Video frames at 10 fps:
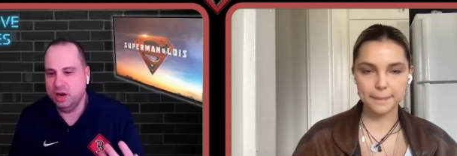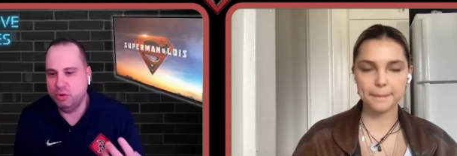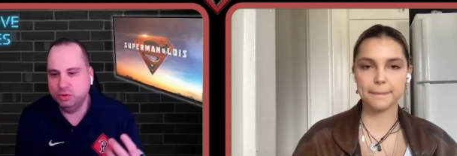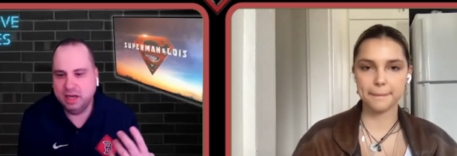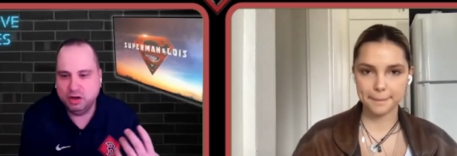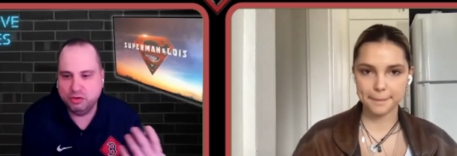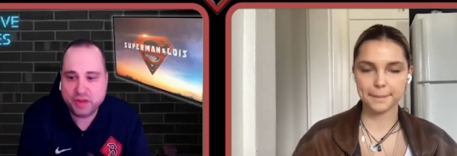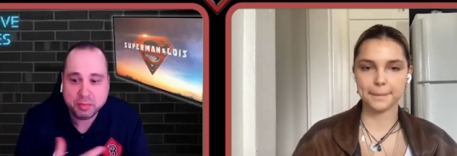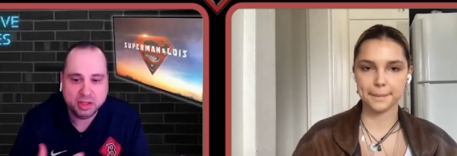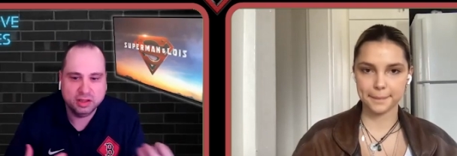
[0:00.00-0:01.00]
Speaker 1: I wrote down your
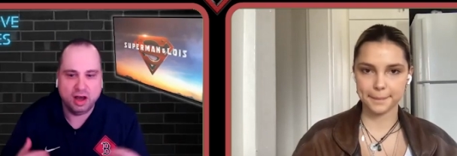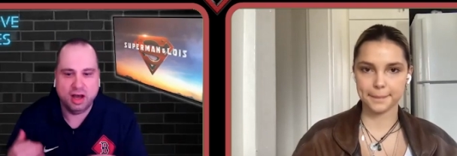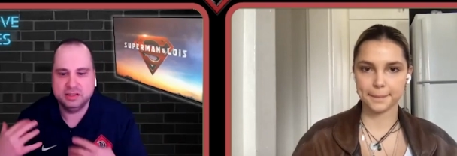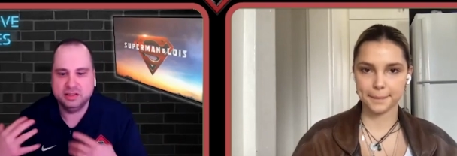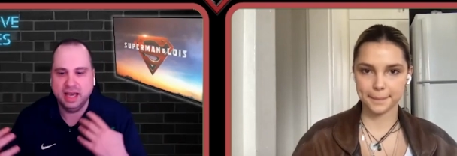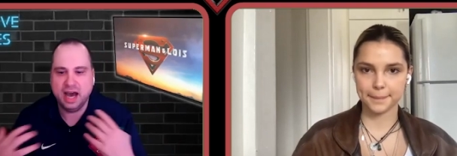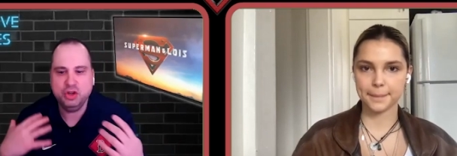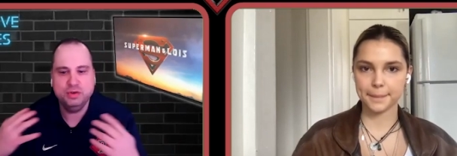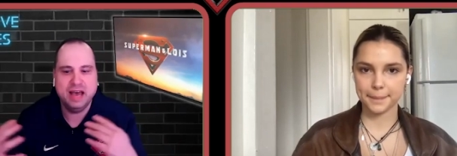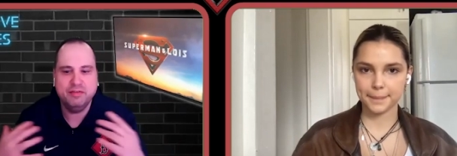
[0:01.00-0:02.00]
family loss. Like, how
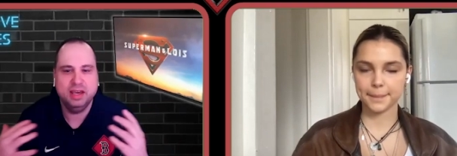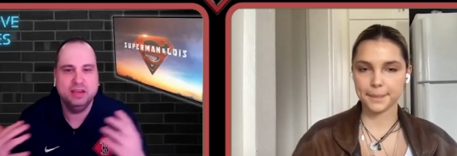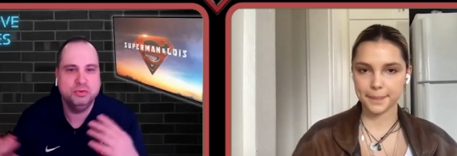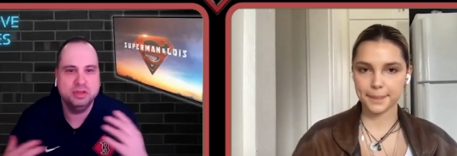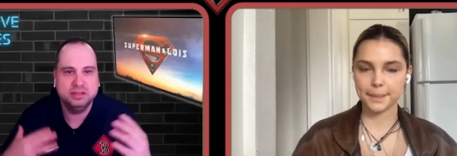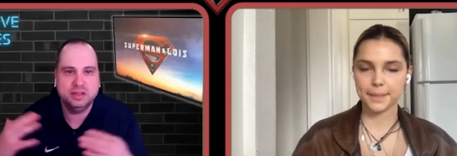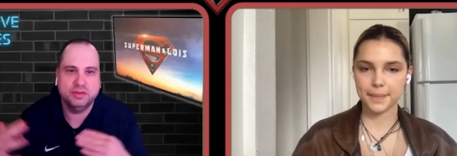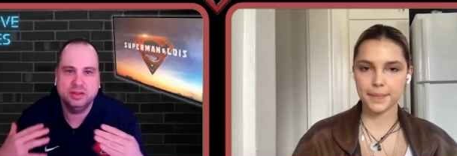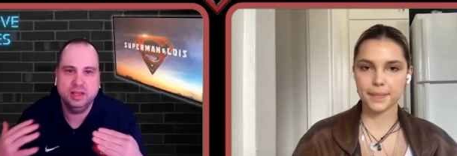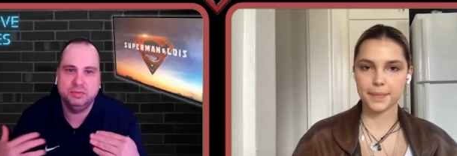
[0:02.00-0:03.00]
do you navigate through these
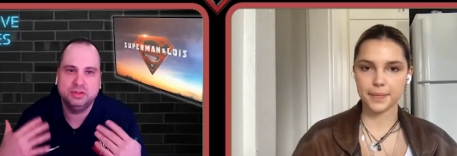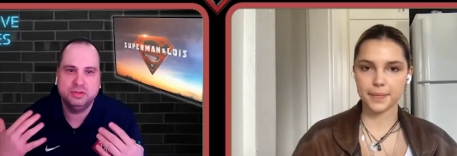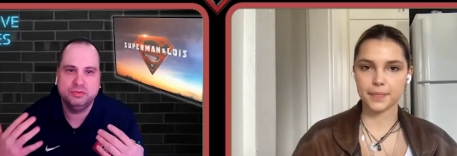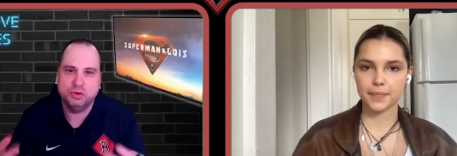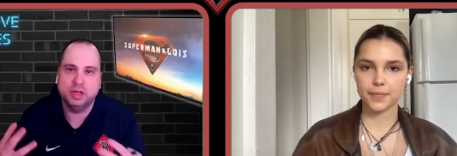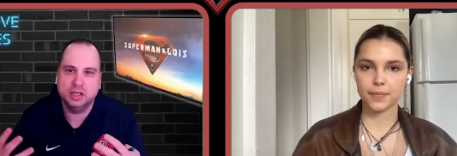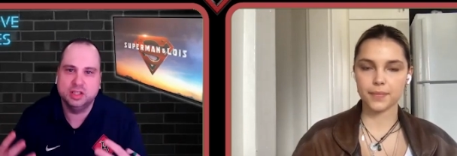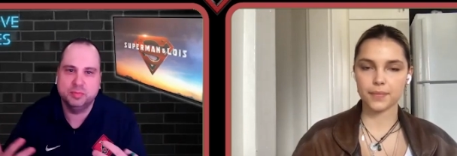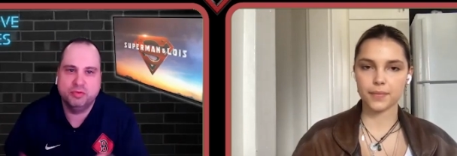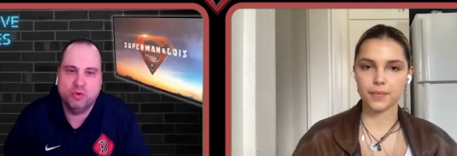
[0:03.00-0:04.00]
different themes for like
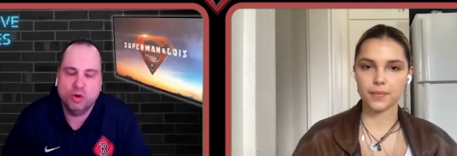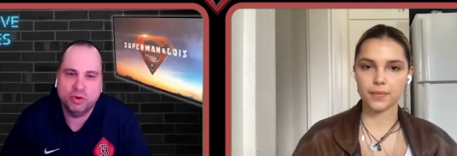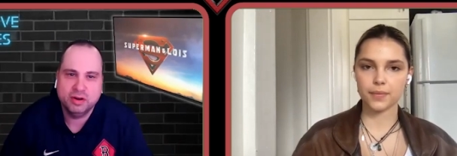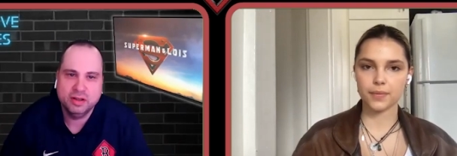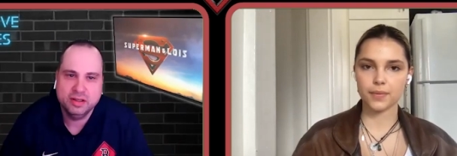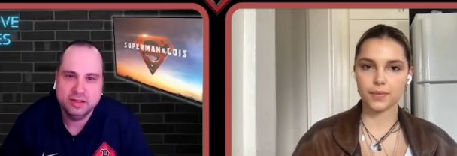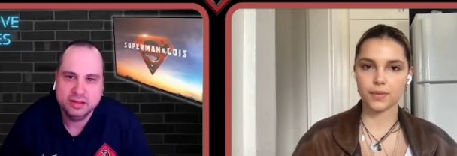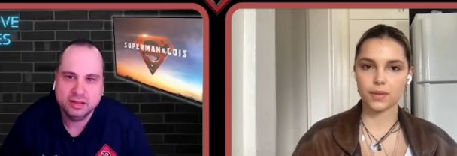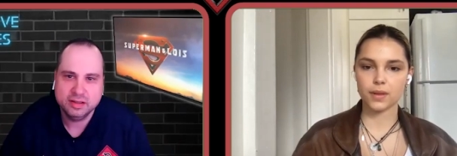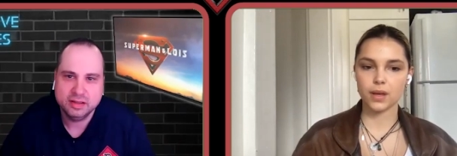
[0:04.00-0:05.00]
as a performer?
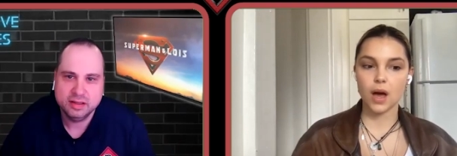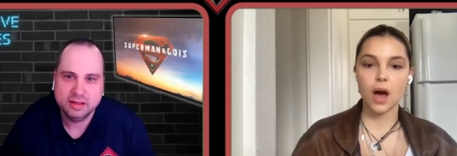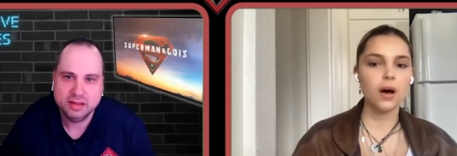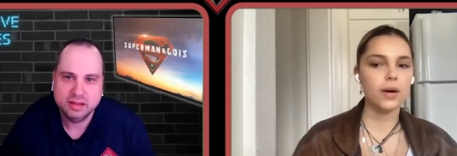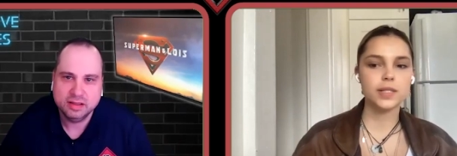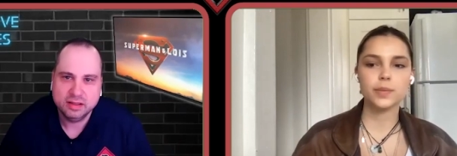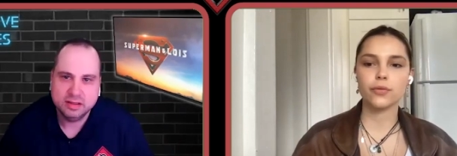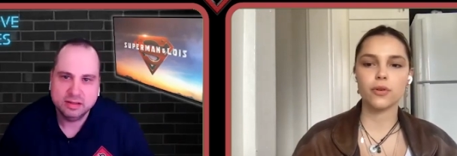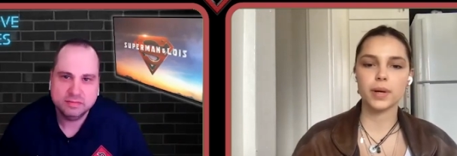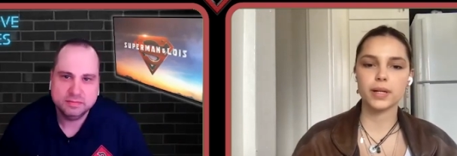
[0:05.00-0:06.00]
Speaker 2: Oh, as a
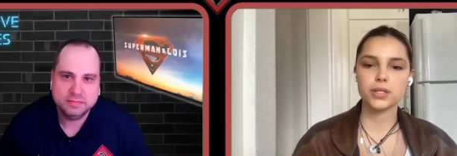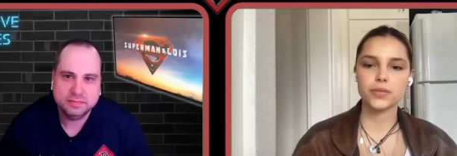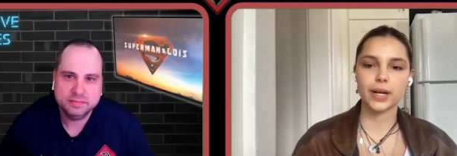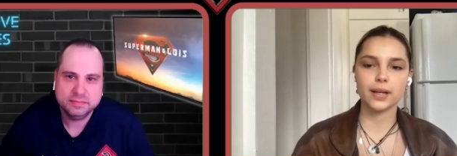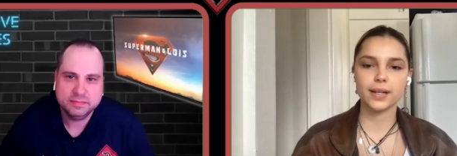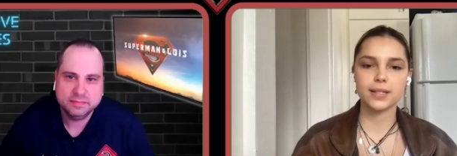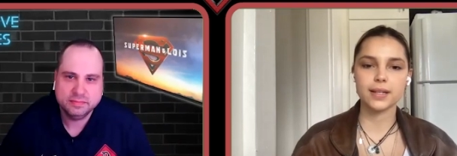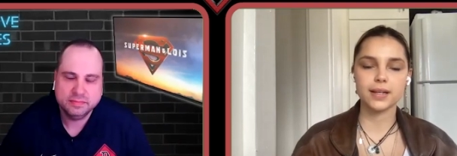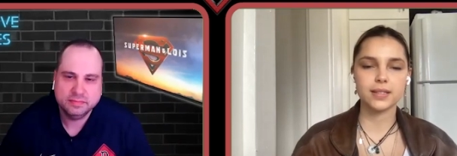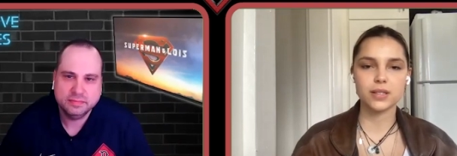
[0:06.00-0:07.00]
performer, I just
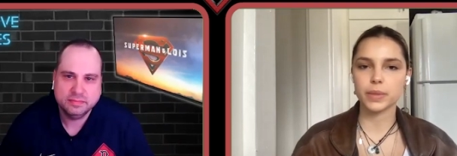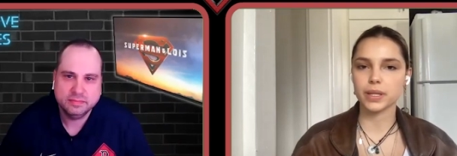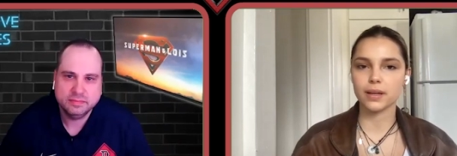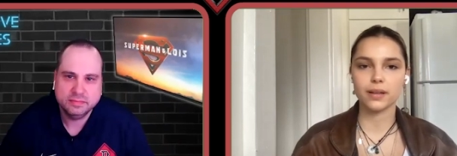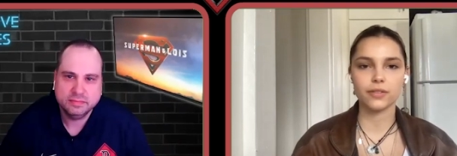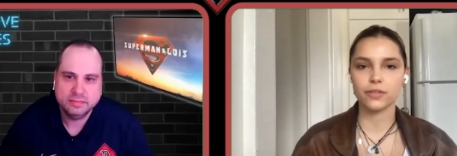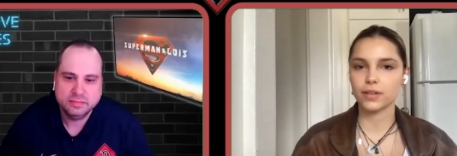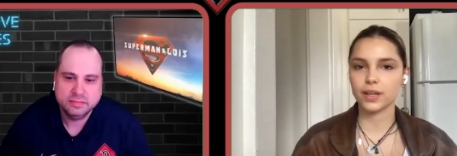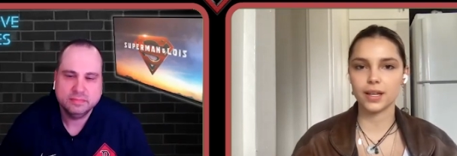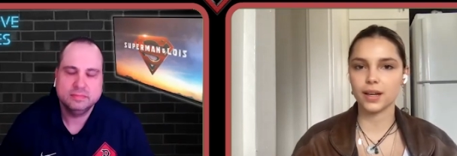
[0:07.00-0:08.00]
recognize that it's human life,
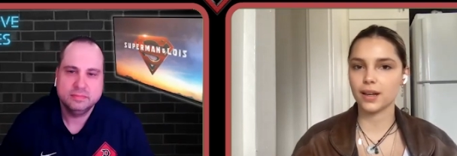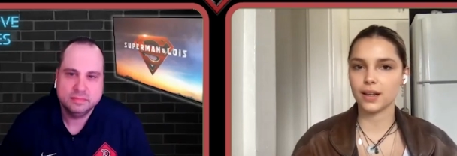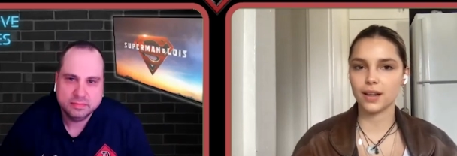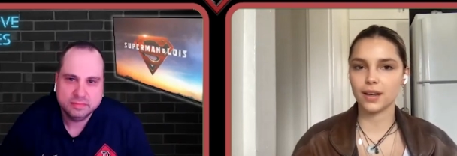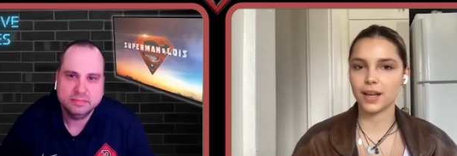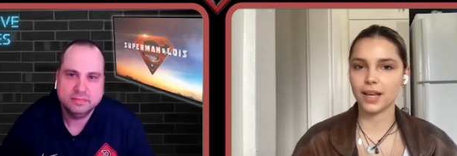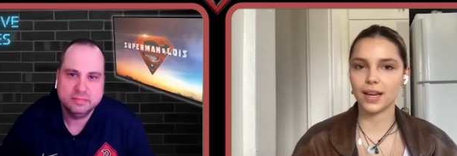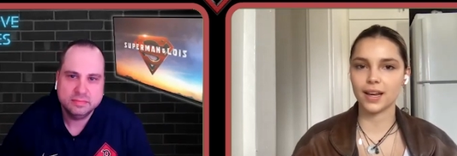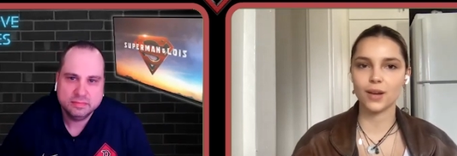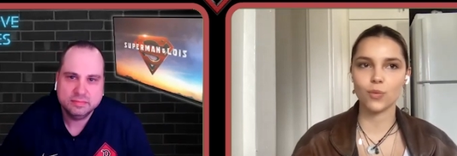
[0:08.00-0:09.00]
and
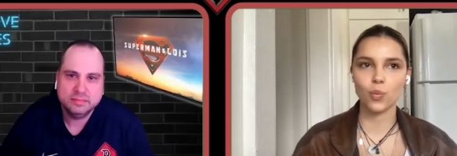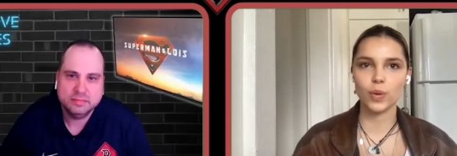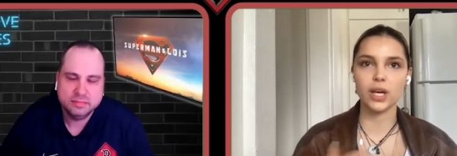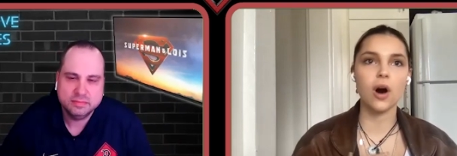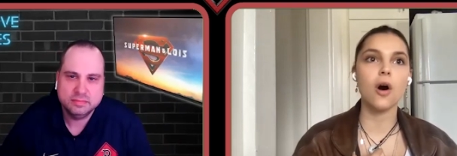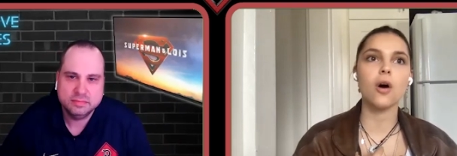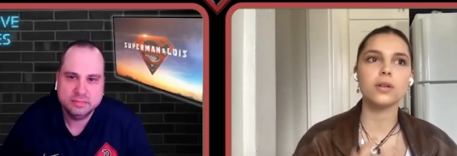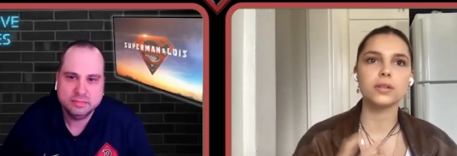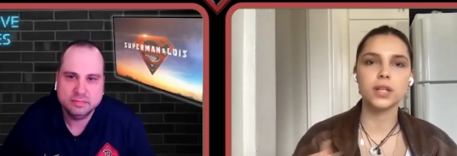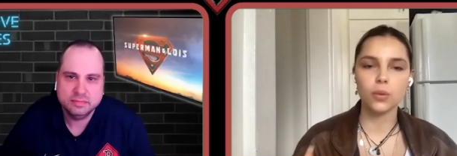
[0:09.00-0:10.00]
and we
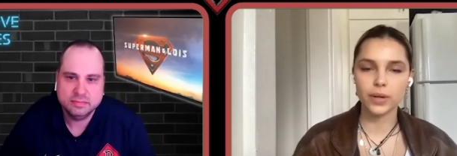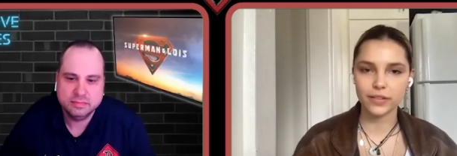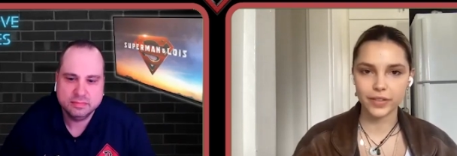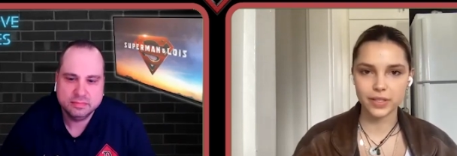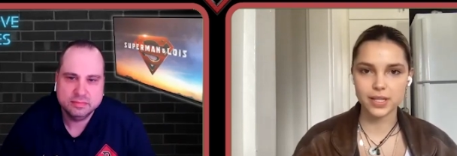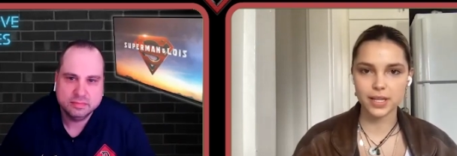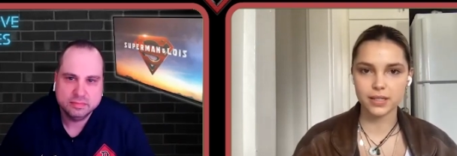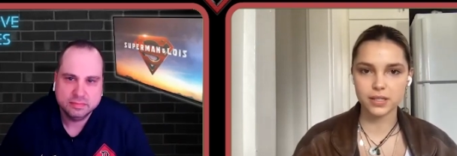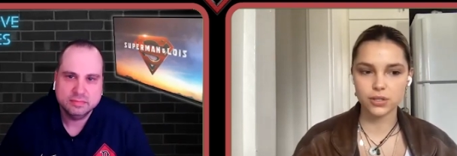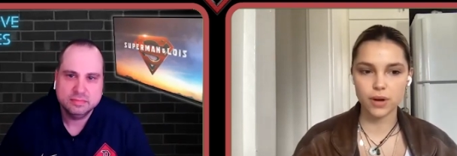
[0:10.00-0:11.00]
all know what it feels
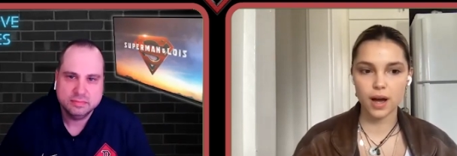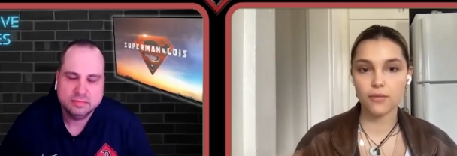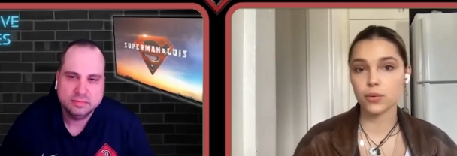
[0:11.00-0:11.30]
like to have